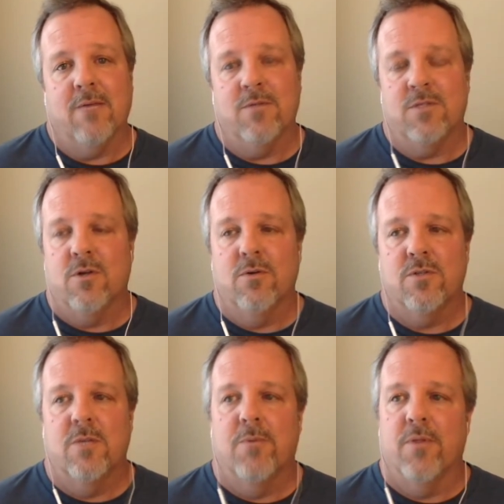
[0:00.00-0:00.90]
It was so
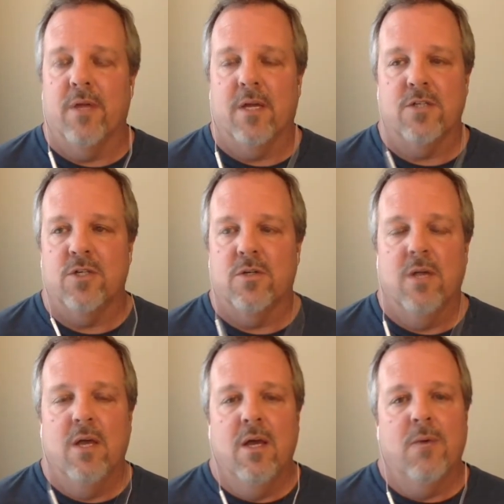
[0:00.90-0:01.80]
simple then because we
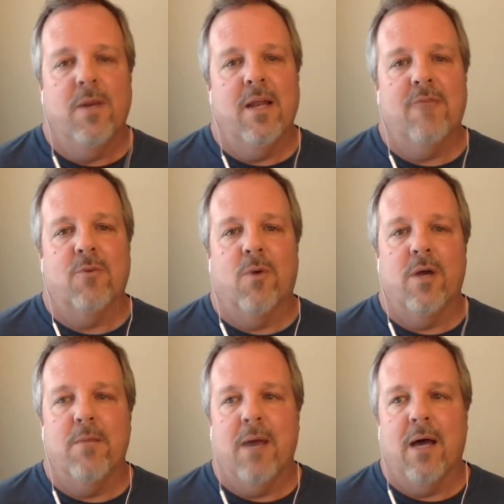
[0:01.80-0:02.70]
didn't have to
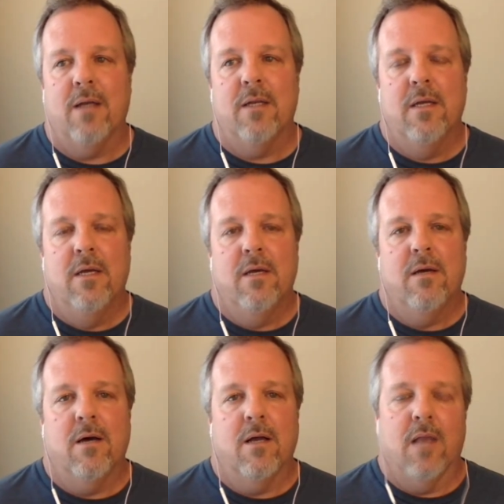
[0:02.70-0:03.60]
worry about
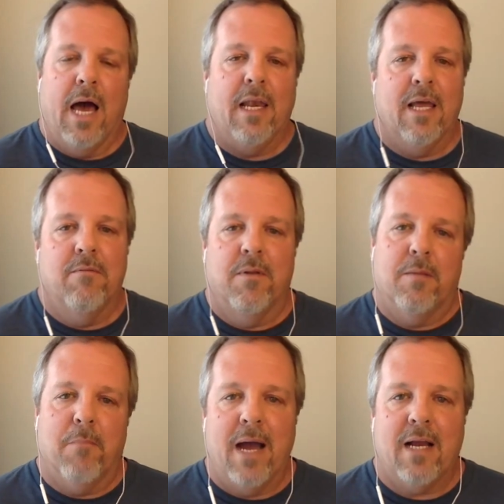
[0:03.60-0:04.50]
line level
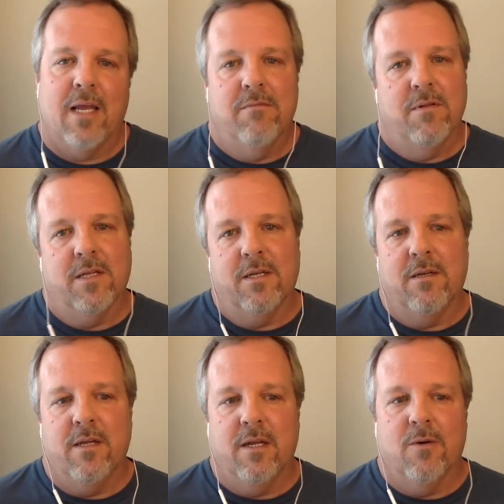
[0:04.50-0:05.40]
and mic level
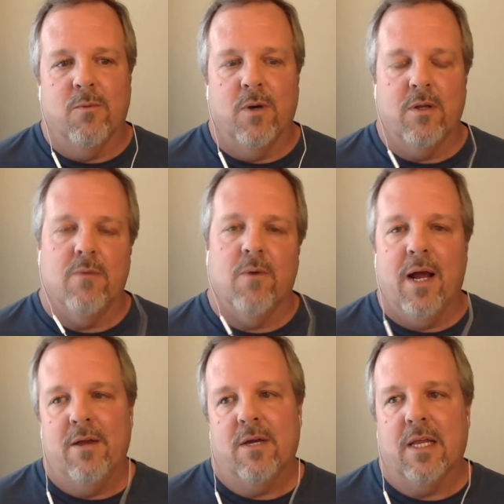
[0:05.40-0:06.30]
and, how are
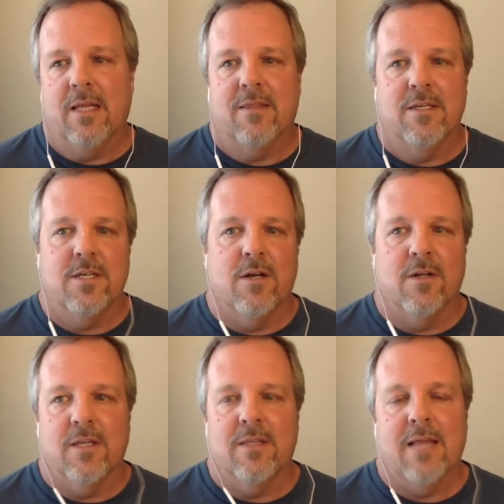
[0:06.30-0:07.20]
you going to get this here
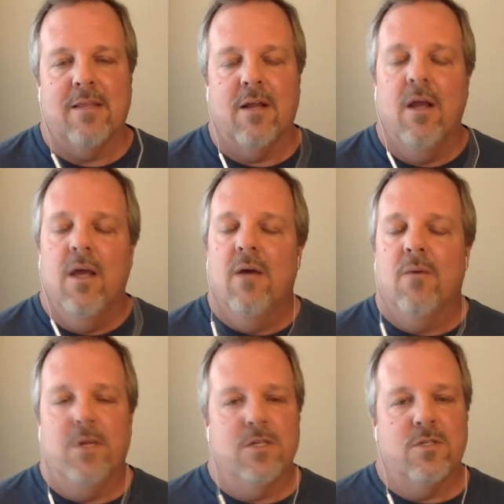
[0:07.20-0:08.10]
and get that there.
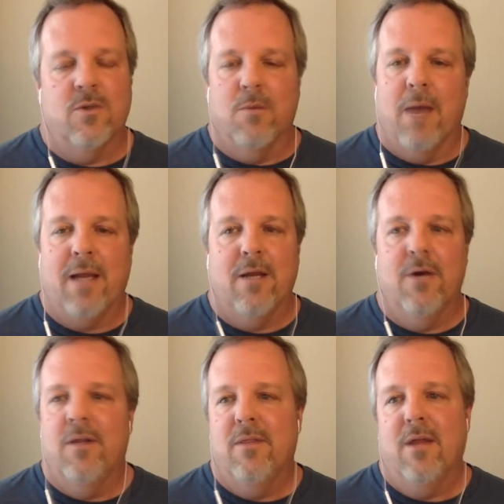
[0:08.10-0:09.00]
We just threw a mic
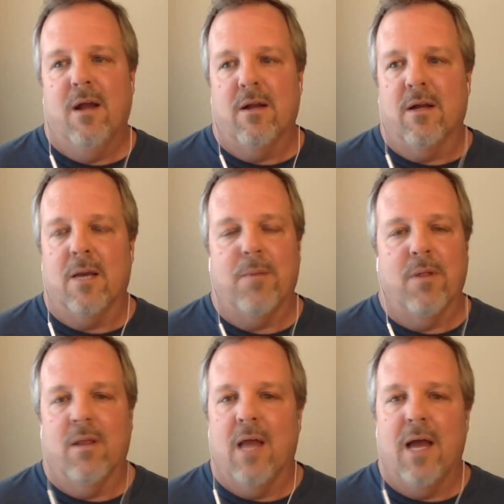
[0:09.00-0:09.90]
node in there and a
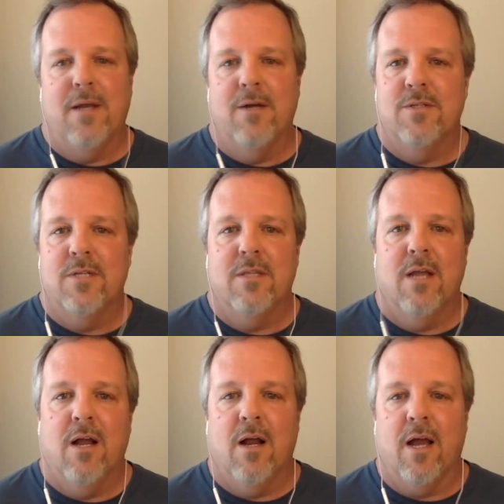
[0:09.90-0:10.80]
couple of line nodes in
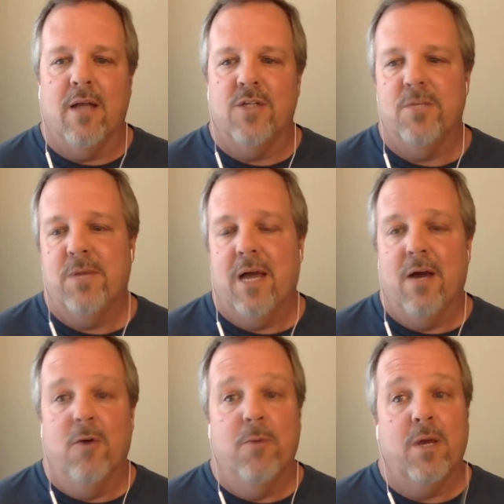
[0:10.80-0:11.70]
there and
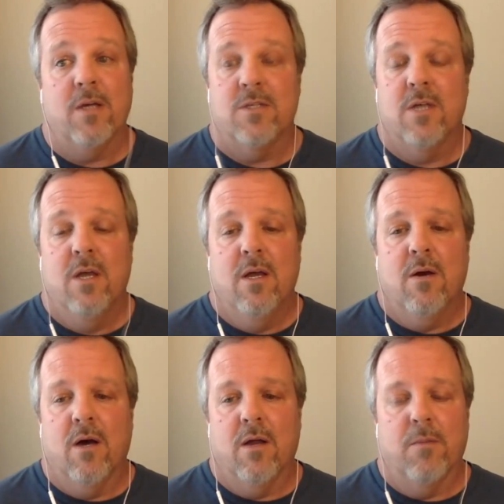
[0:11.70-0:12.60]
GPIO because
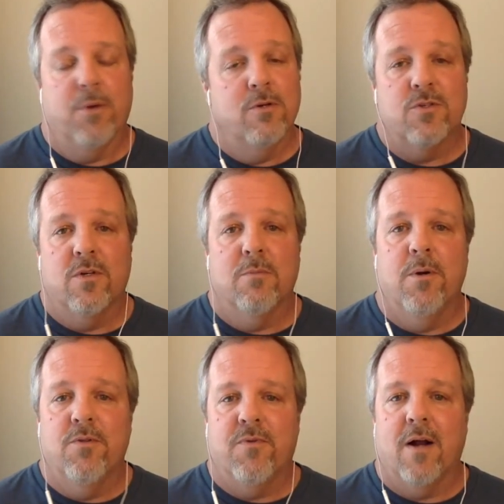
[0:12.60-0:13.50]
the producer in the
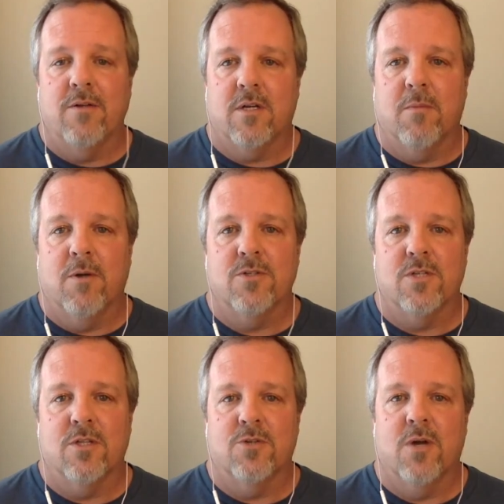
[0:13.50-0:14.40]
booth fires the
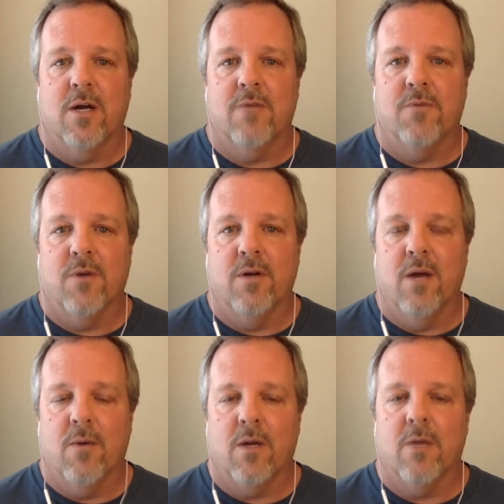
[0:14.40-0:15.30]
commercials in the truck for
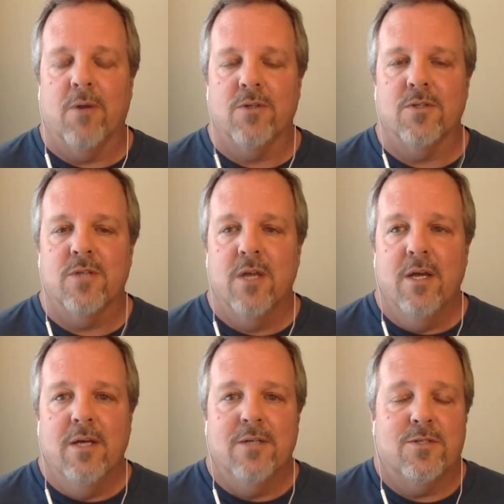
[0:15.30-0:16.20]
network commercials.
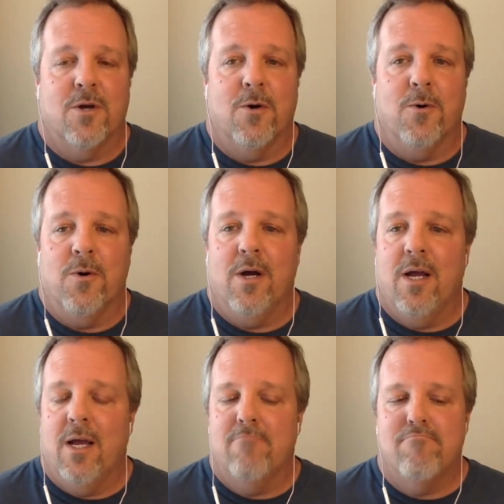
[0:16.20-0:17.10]
So
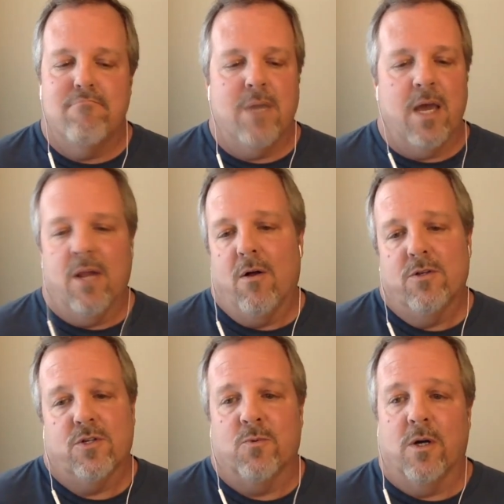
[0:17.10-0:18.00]
it
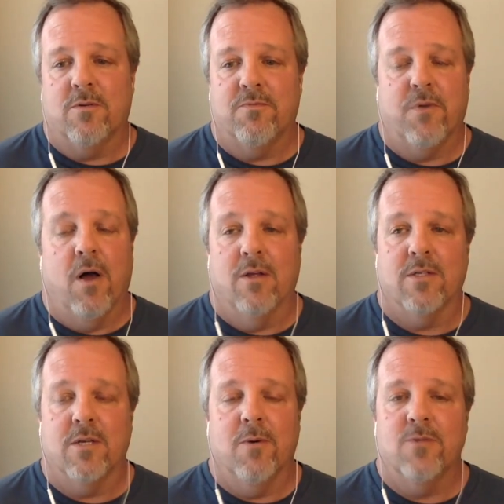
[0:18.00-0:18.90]
all just worked
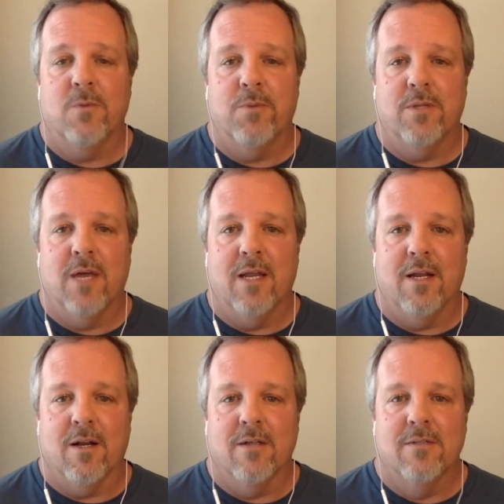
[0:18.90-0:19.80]
flawlessly once we put that in
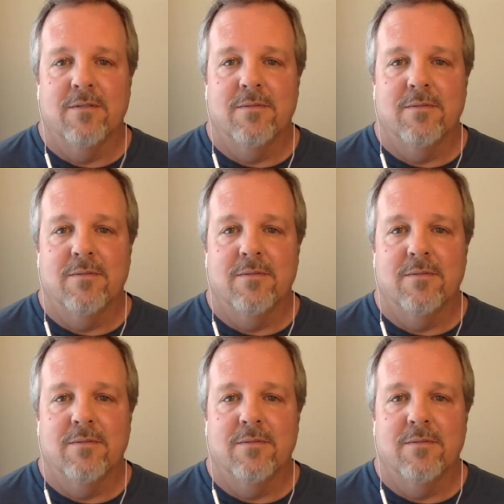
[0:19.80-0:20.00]
there.